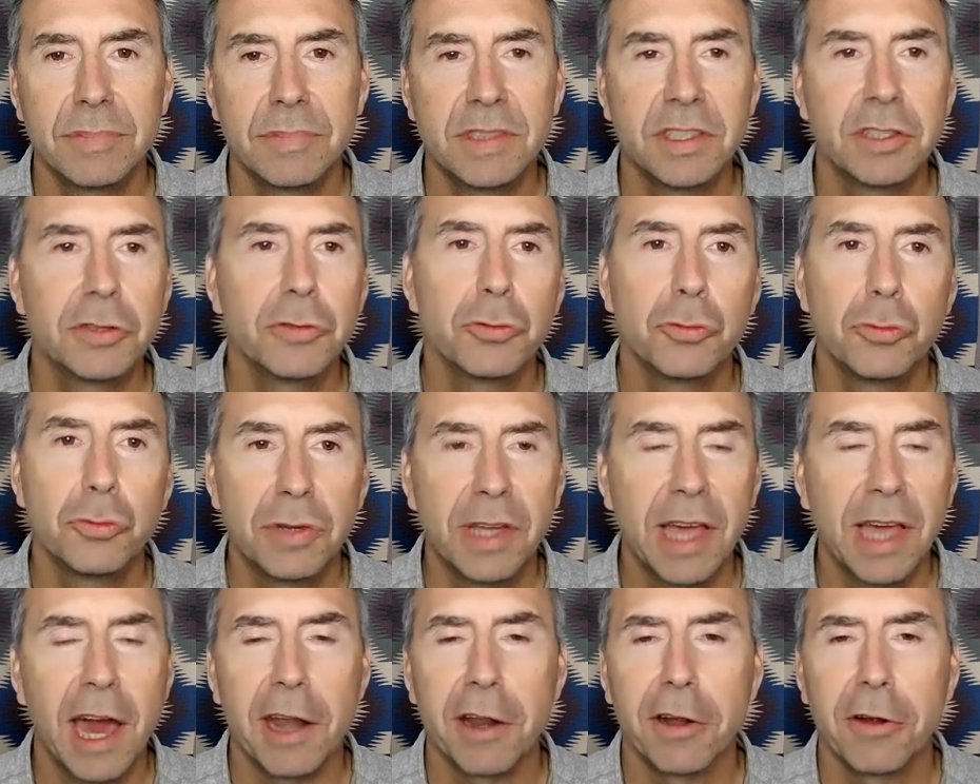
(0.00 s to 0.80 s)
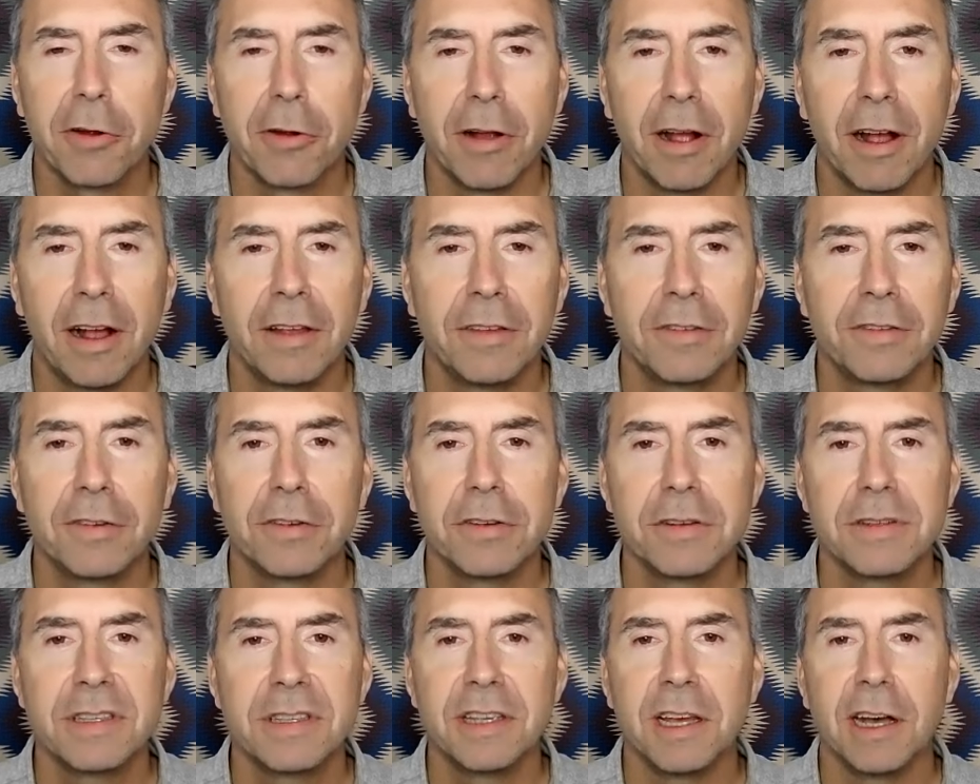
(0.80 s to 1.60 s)
to categorize
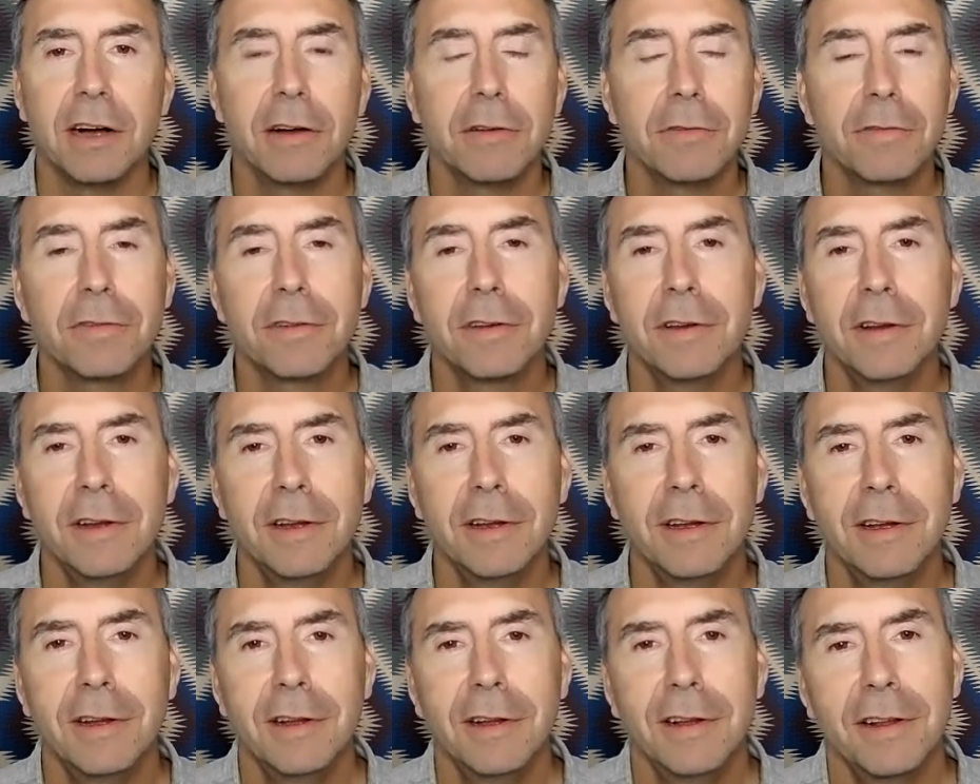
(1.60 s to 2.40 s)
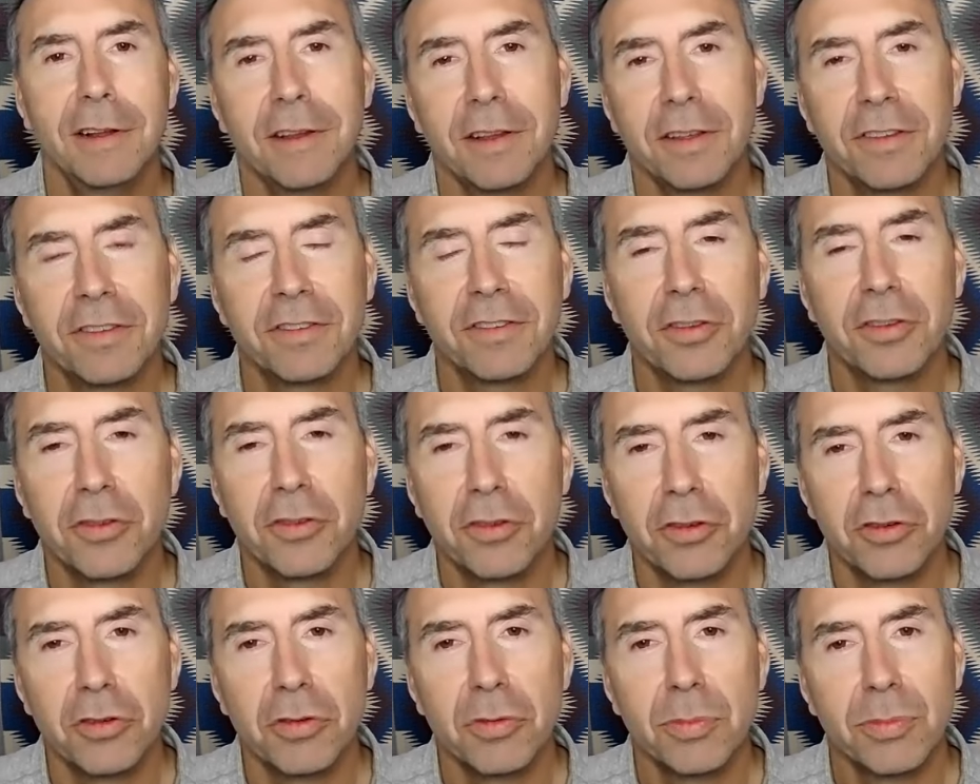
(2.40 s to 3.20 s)
yourself is
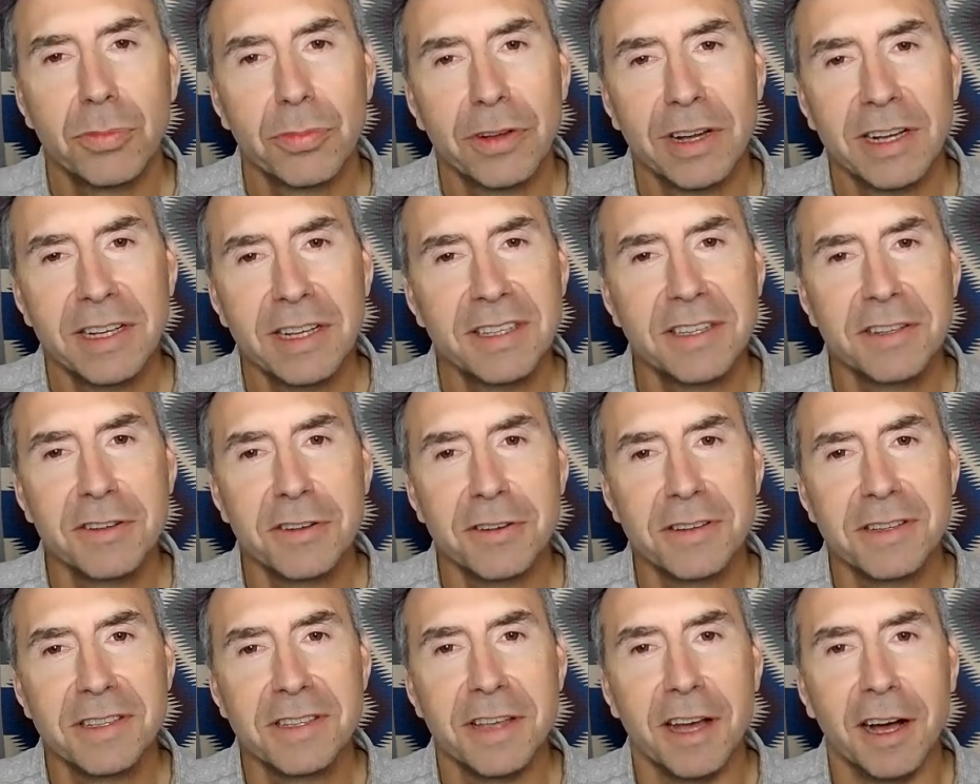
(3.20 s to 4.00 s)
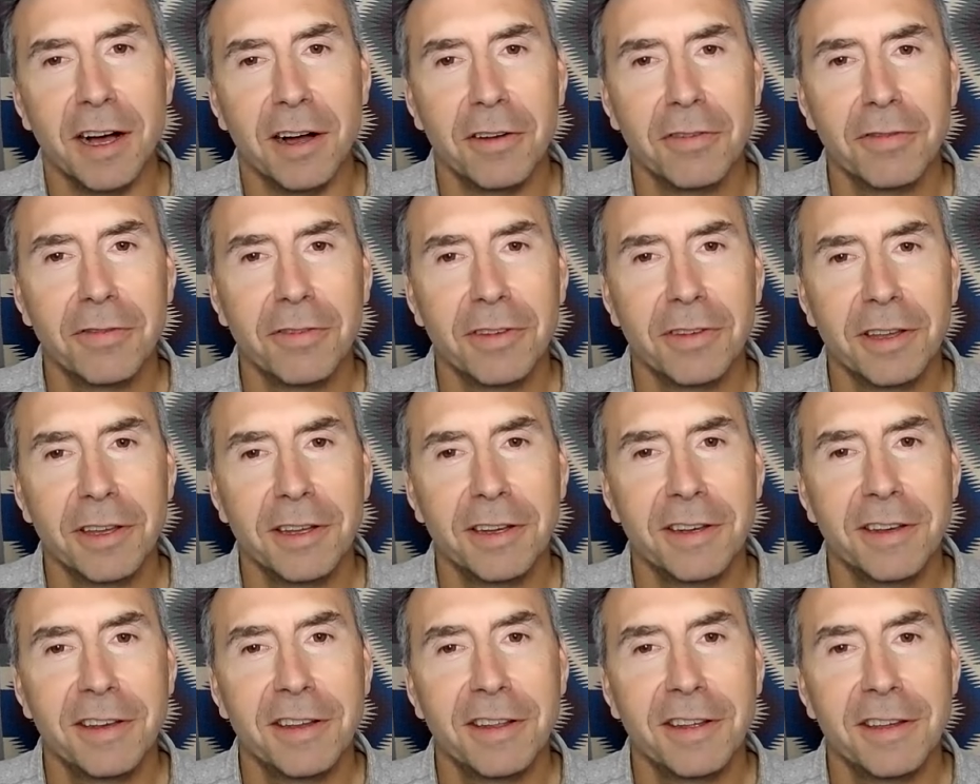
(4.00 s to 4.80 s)
to place yourself
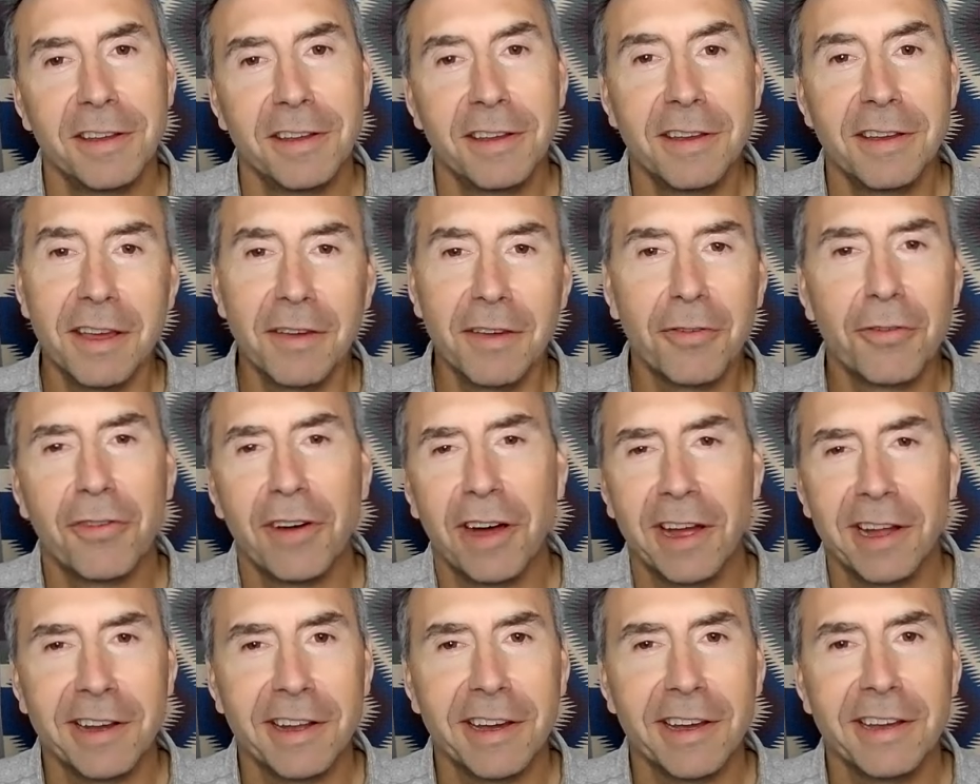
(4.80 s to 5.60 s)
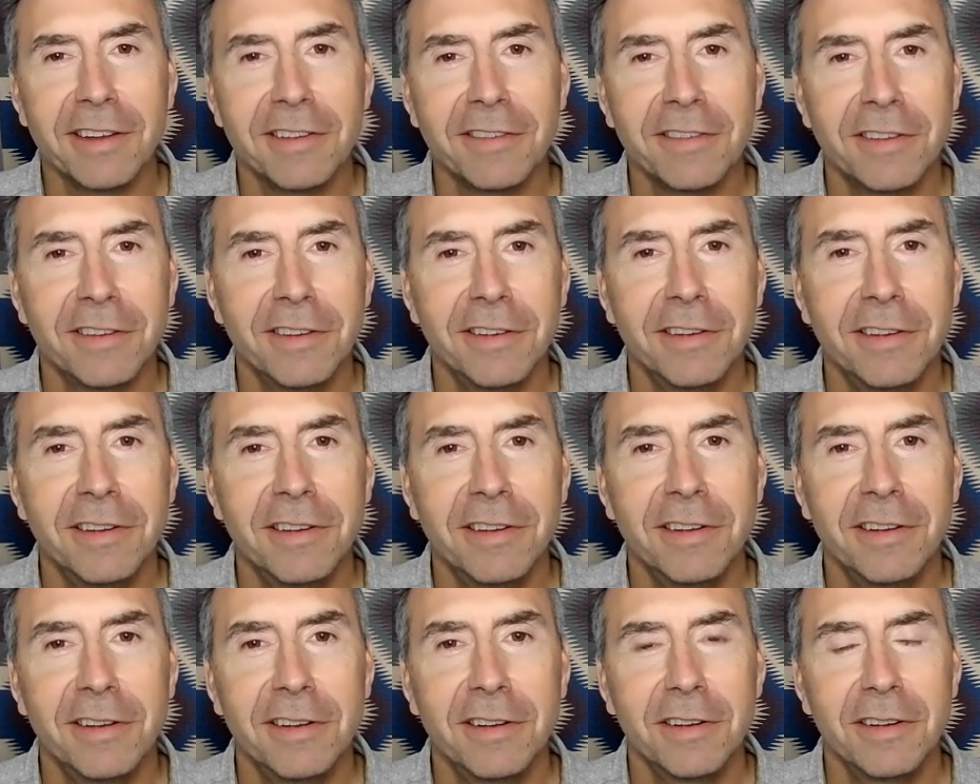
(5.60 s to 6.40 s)
in a finite
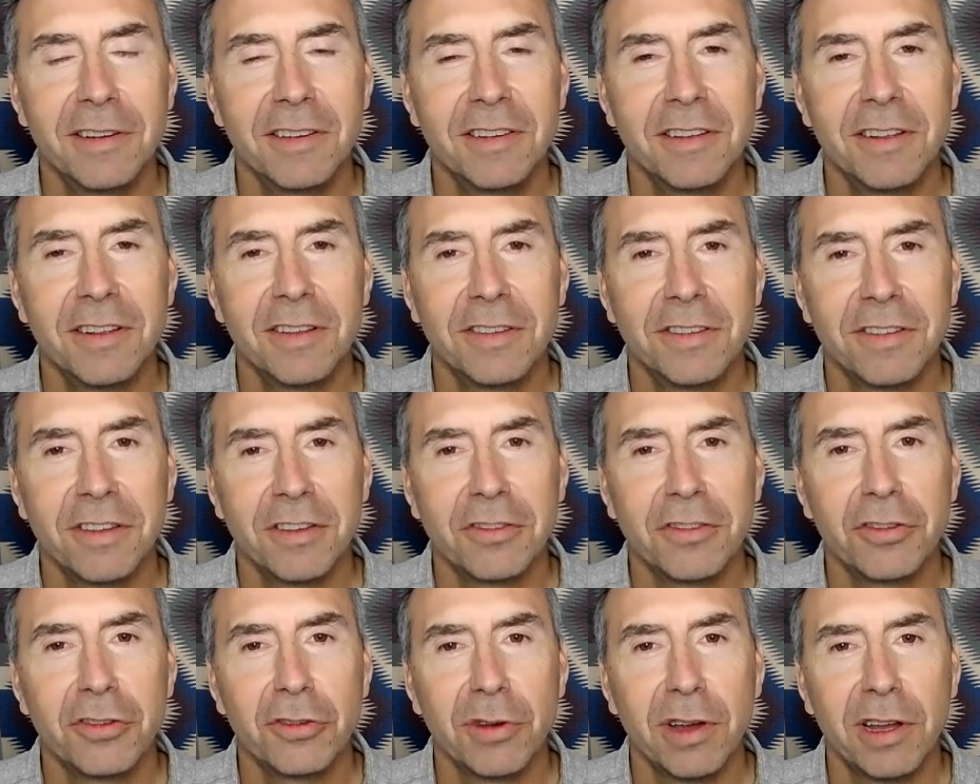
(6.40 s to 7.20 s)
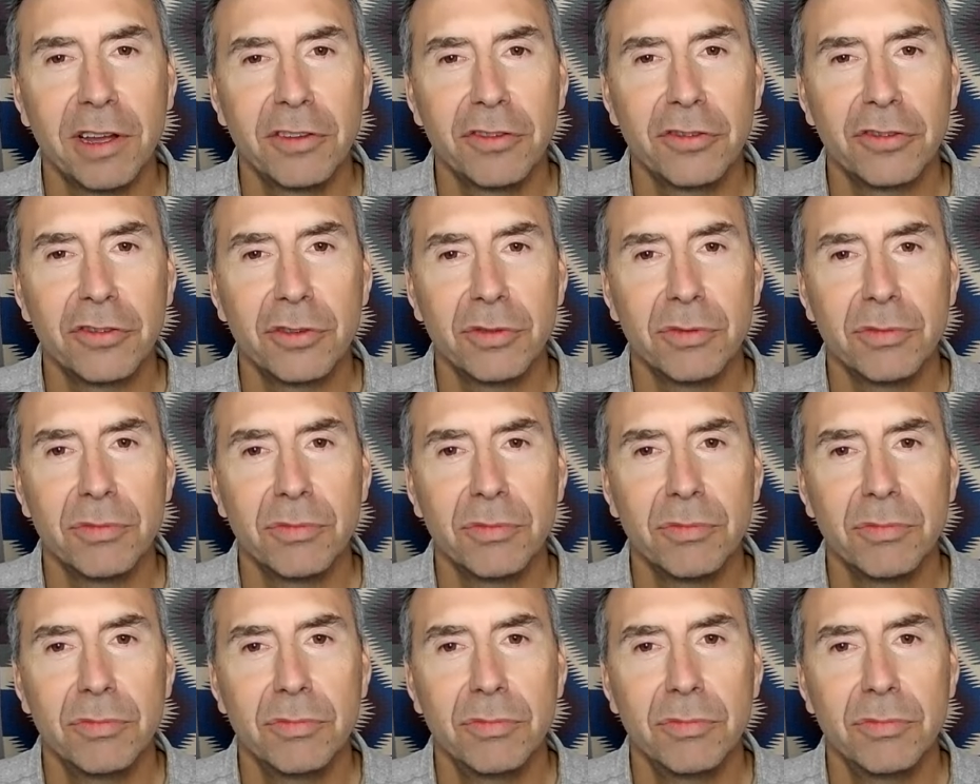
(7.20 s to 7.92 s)
situation,